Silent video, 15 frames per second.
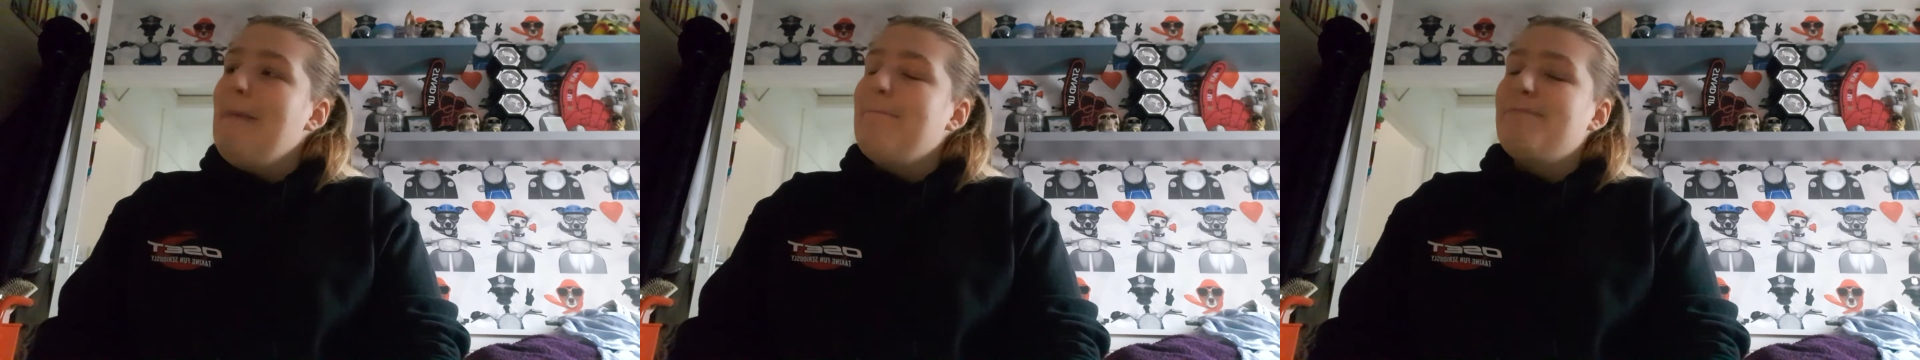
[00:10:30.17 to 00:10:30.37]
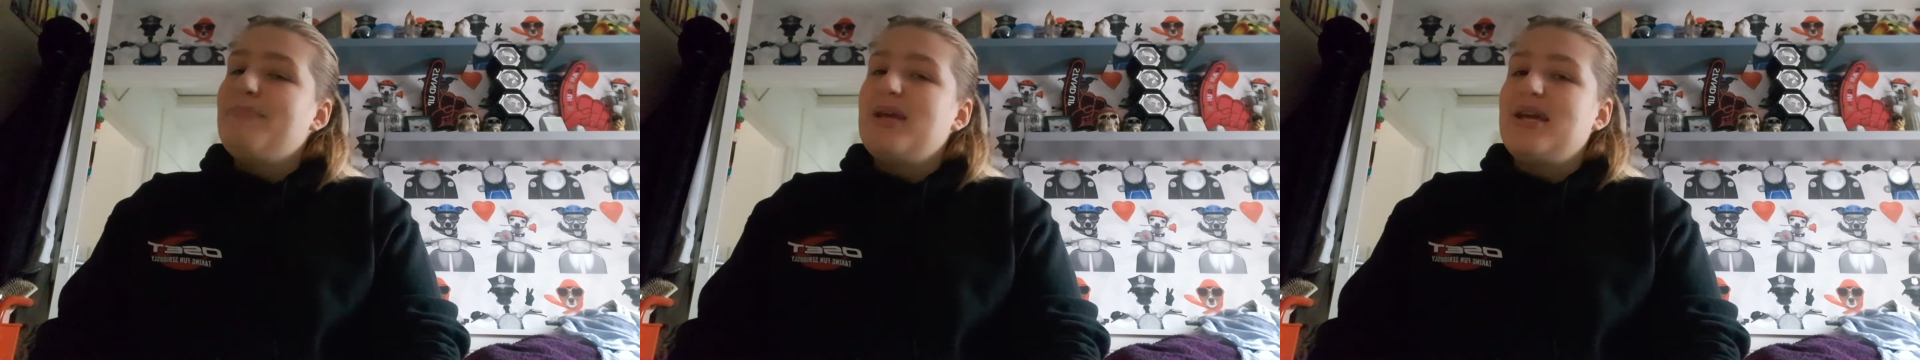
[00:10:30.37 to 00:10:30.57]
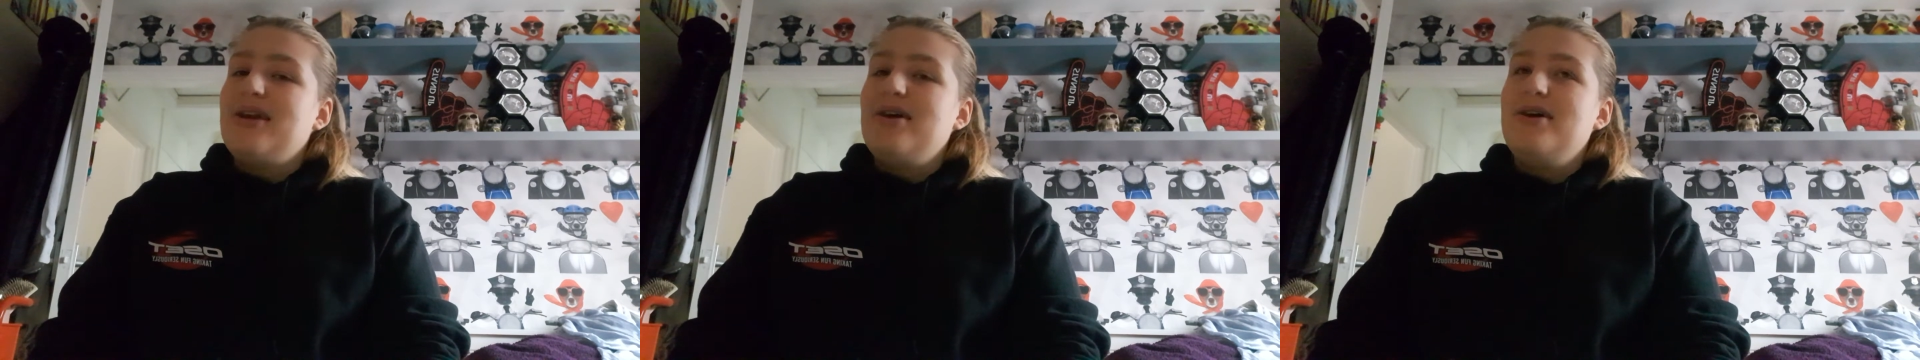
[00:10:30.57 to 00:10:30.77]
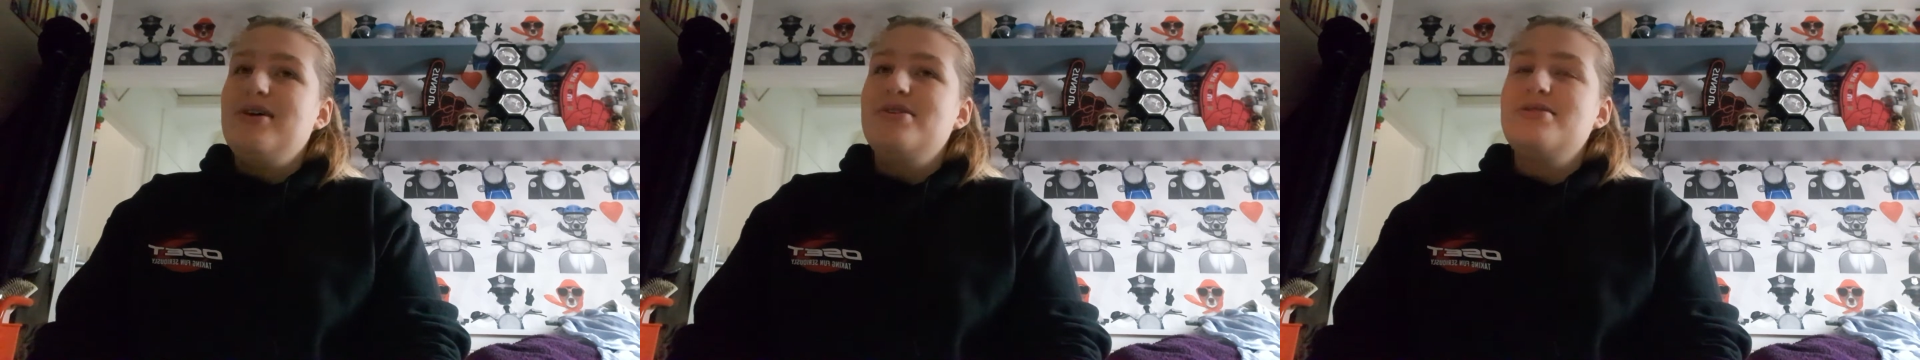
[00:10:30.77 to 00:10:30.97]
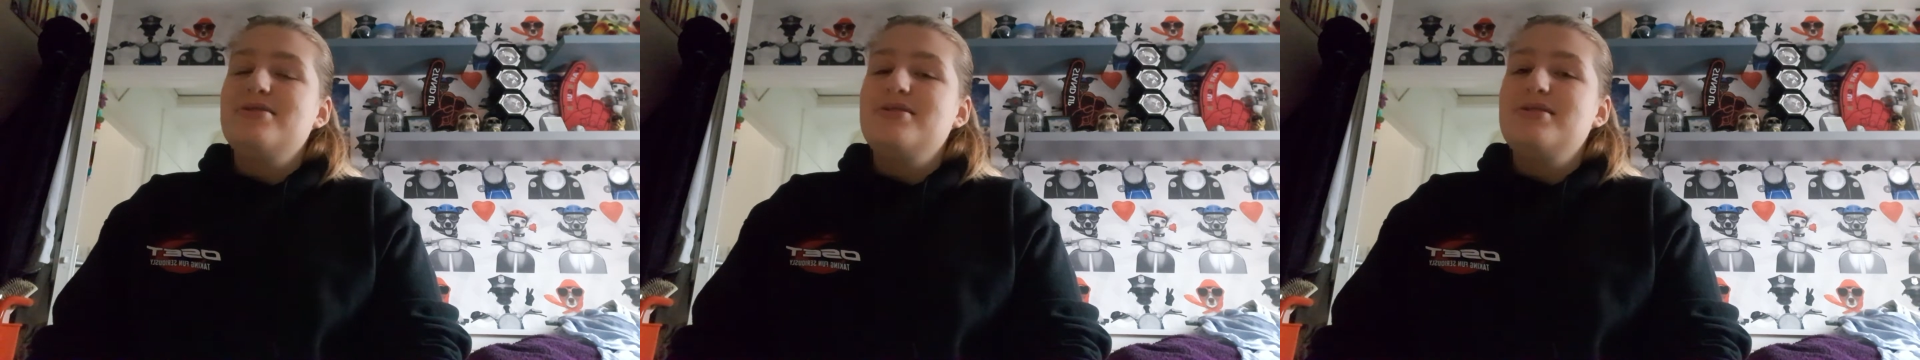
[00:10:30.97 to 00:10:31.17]

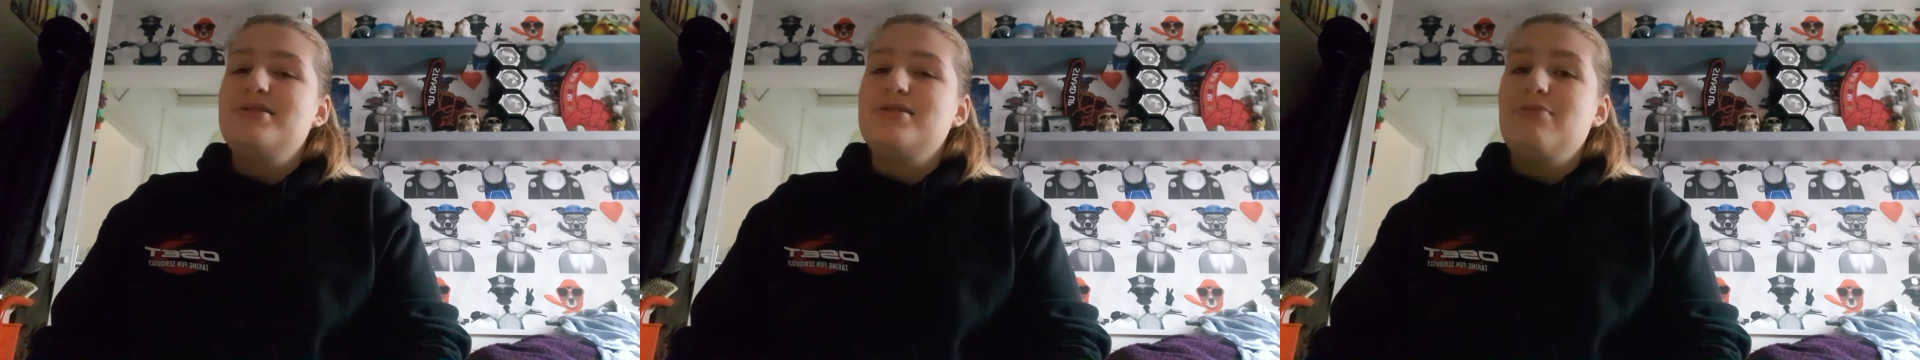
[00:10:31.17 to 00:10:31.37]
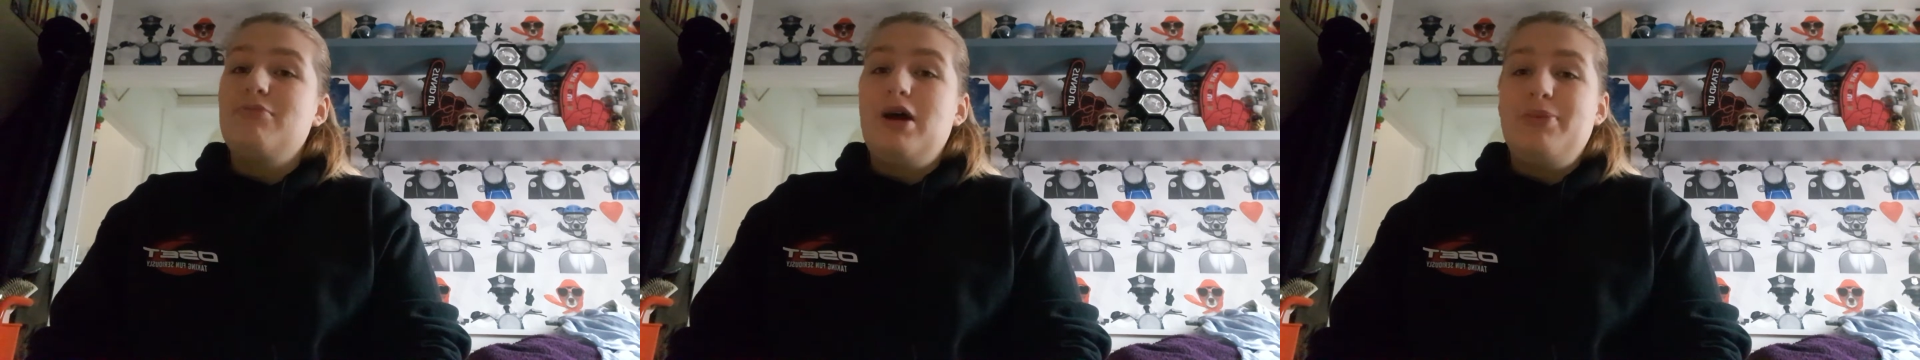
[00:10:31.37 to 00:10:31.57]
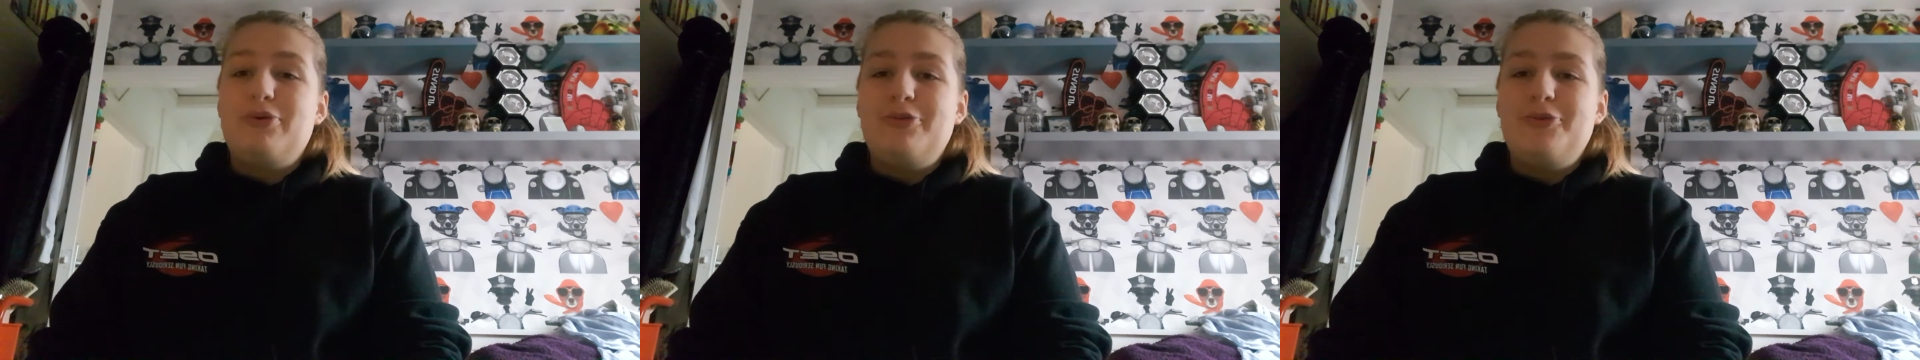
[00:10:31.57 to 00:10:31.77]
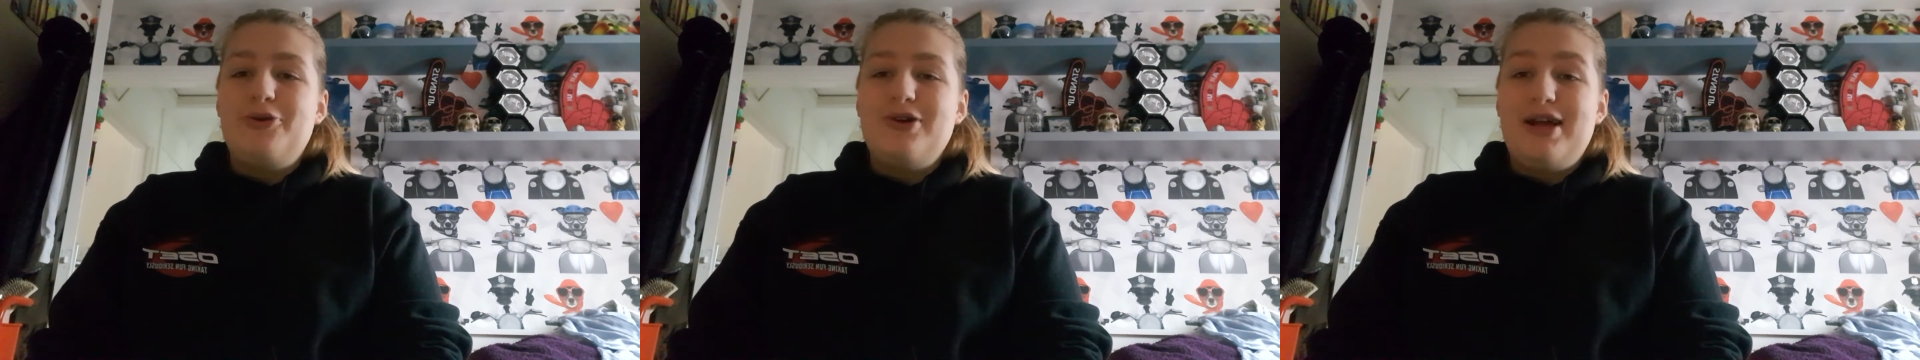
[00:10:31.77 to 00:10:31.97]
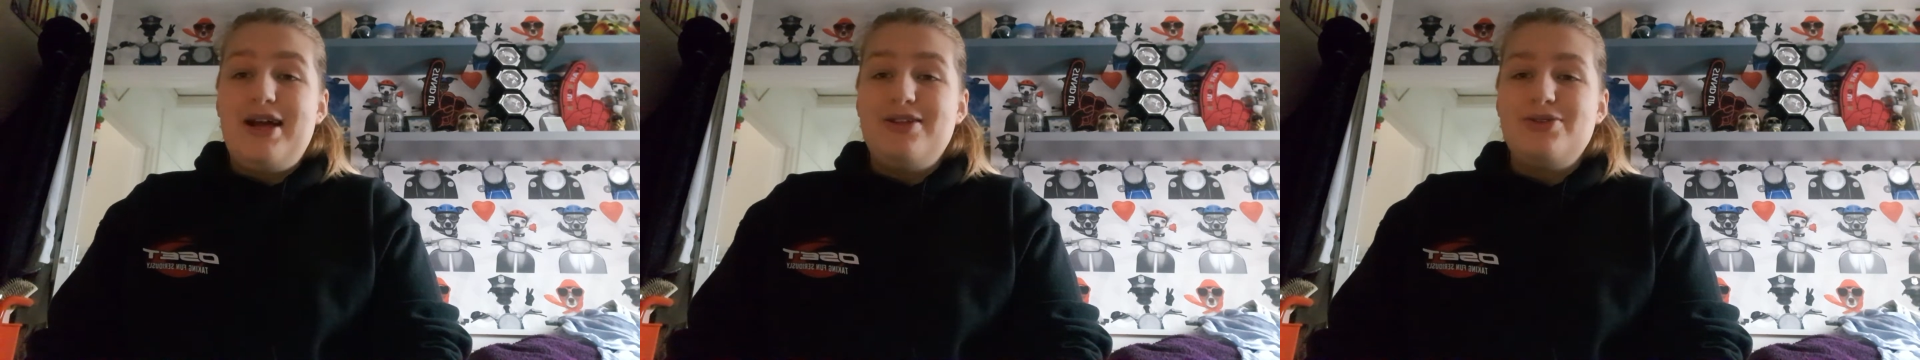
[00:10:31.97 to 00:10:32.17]
because my prom got
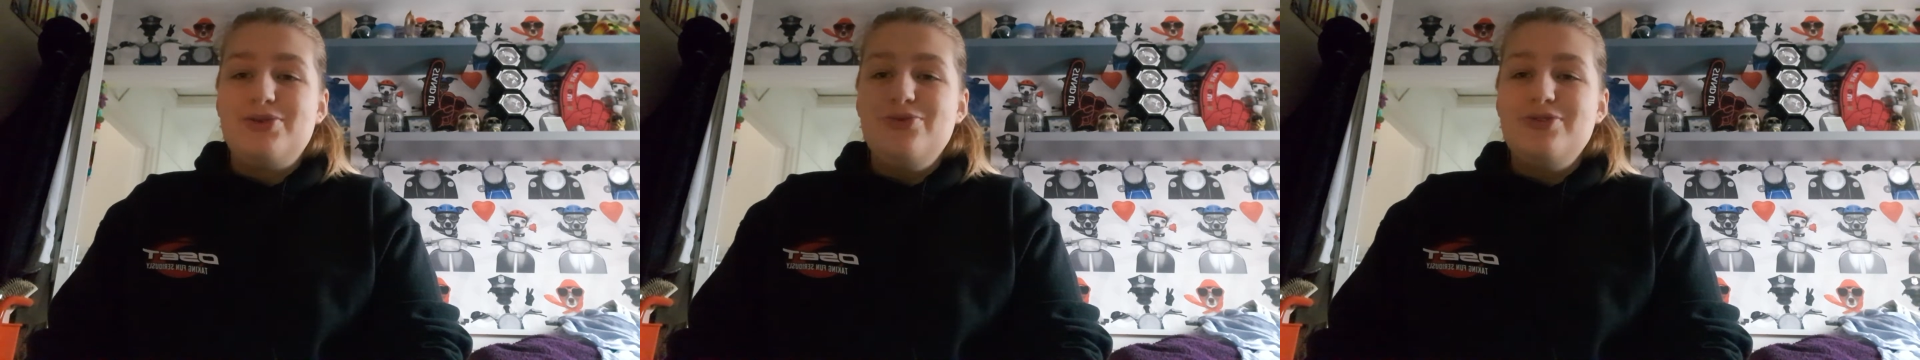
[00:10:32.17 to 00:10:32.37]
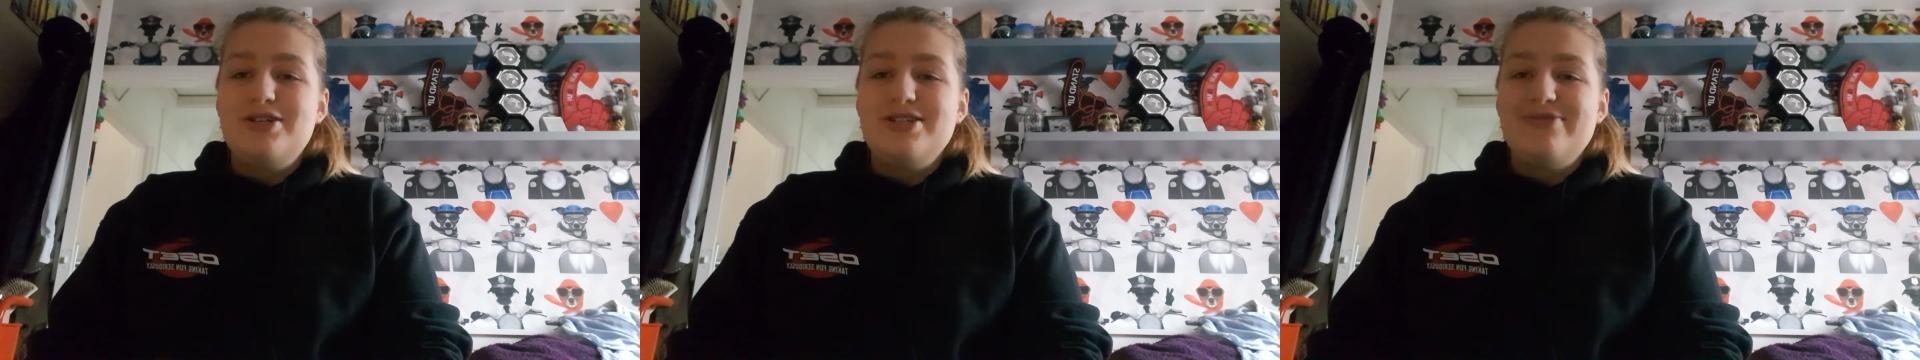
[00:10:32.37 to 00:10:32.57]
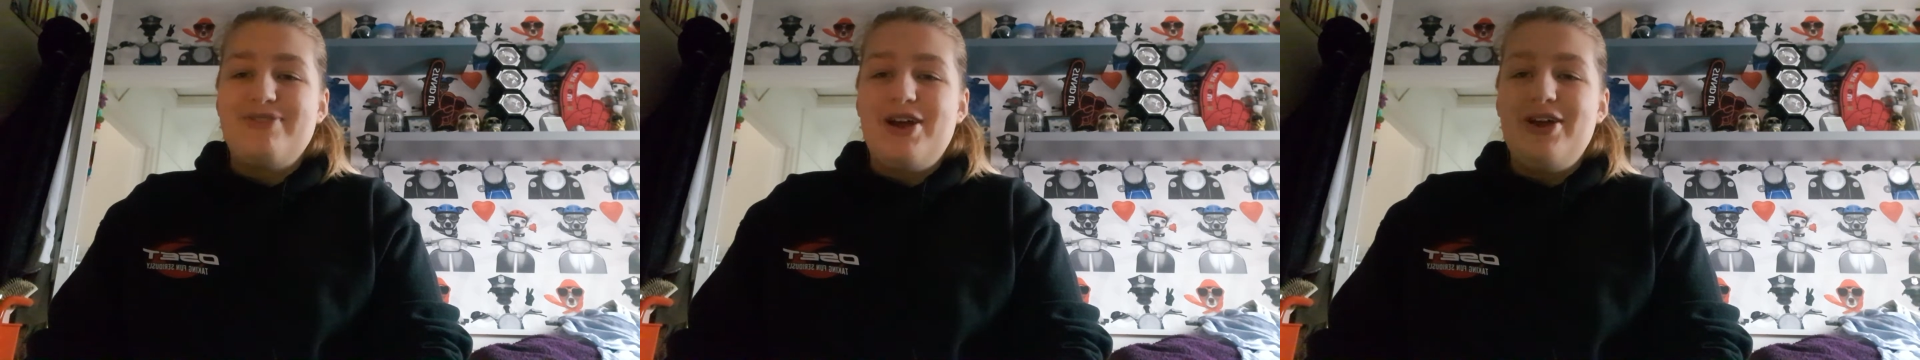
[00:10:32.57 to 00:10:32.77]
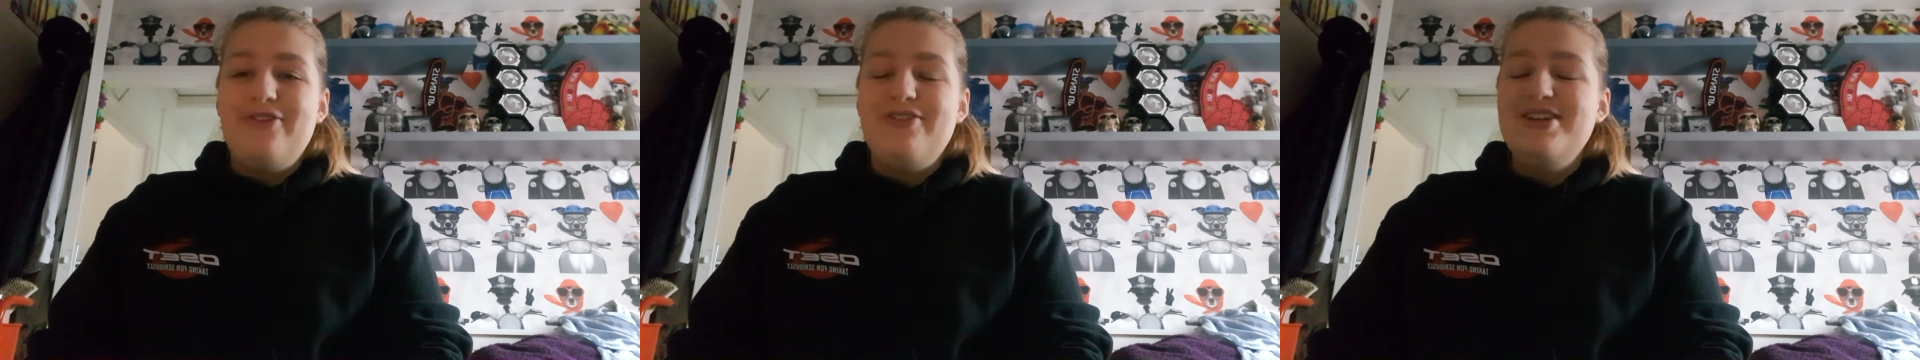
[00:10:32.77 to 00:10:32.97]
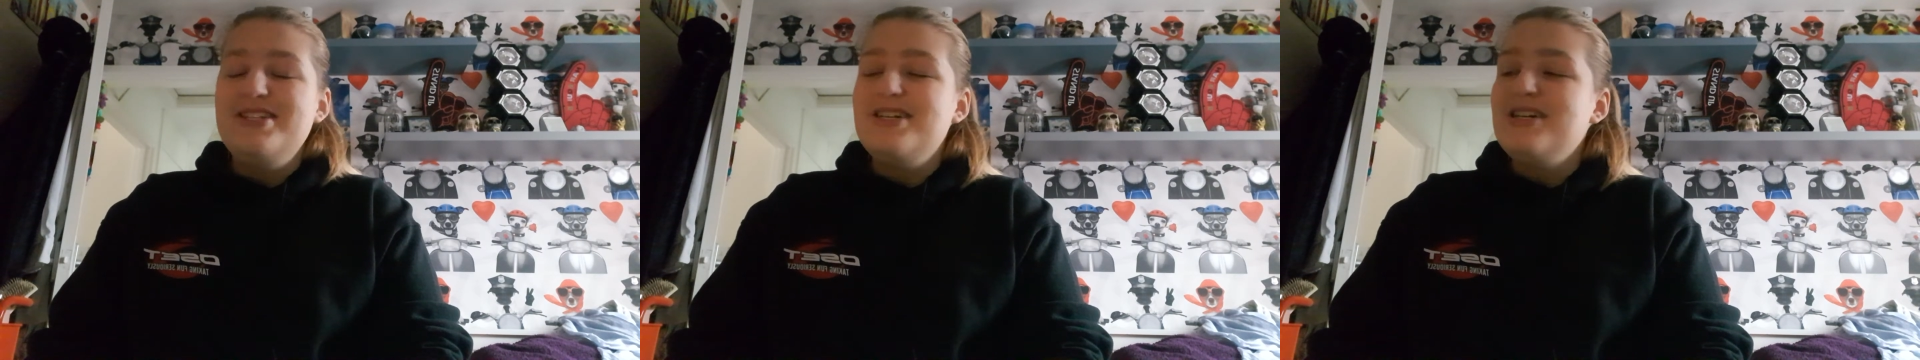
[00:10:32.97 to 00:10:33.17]
cancelled because of COVID.